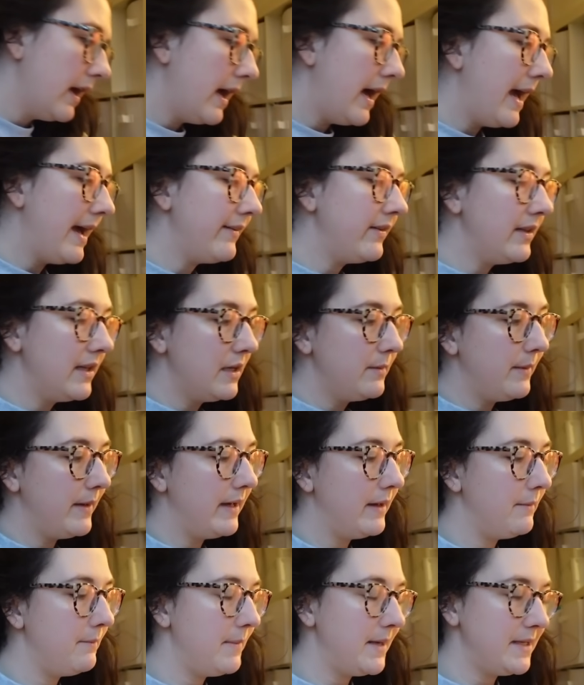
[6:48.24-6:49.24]
I have a little
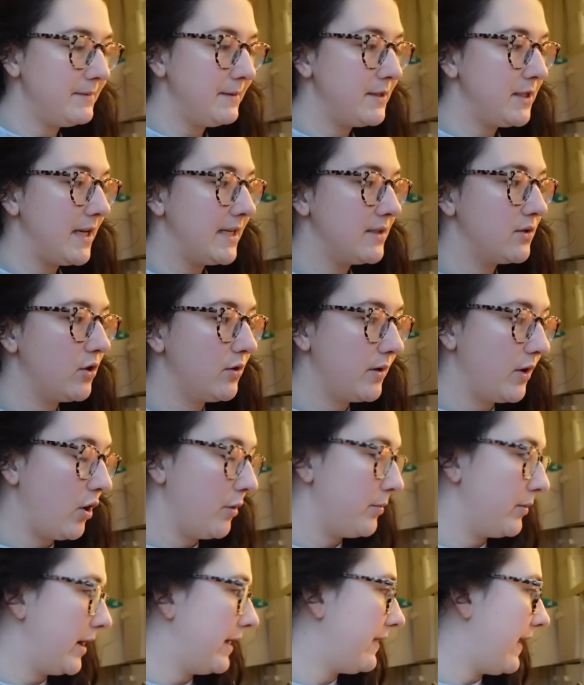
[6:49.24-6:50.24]
bit missed my chance to
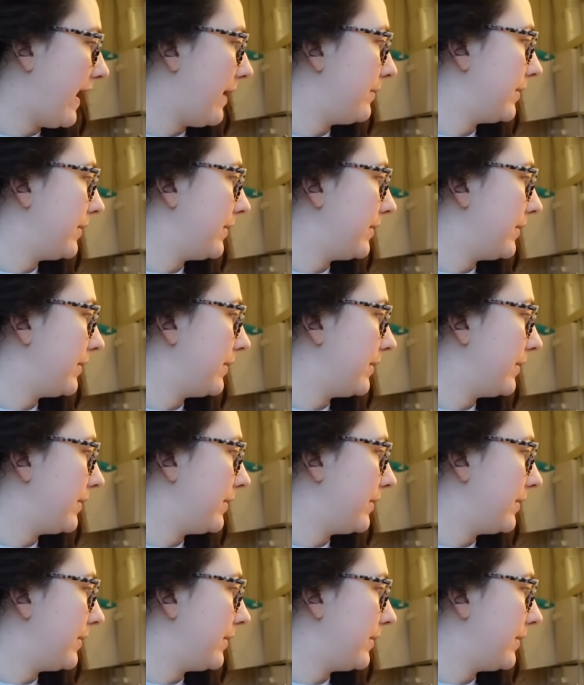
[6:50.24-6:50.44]
incorporate that,